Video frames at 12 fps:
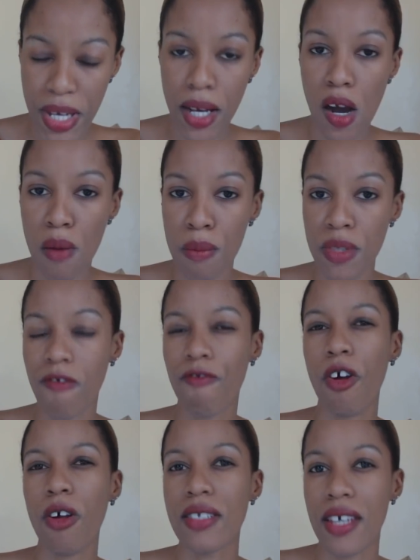becomes
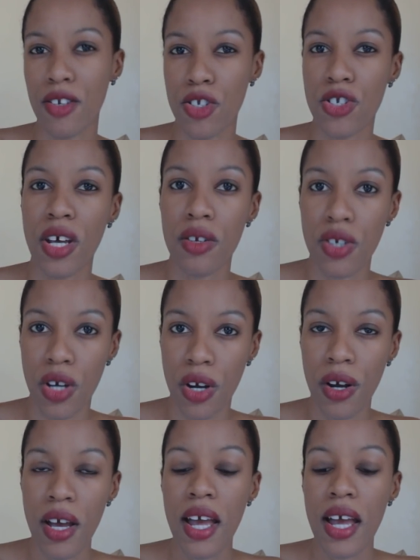front and
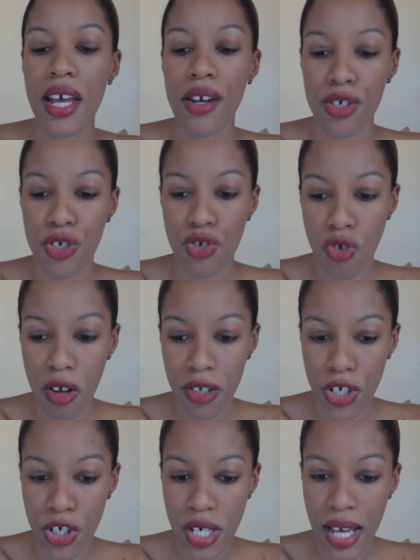center in
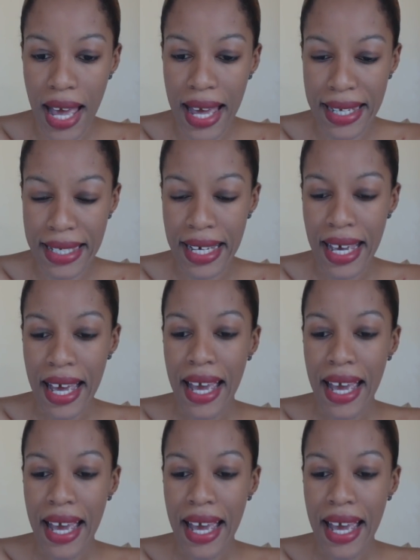astrology, and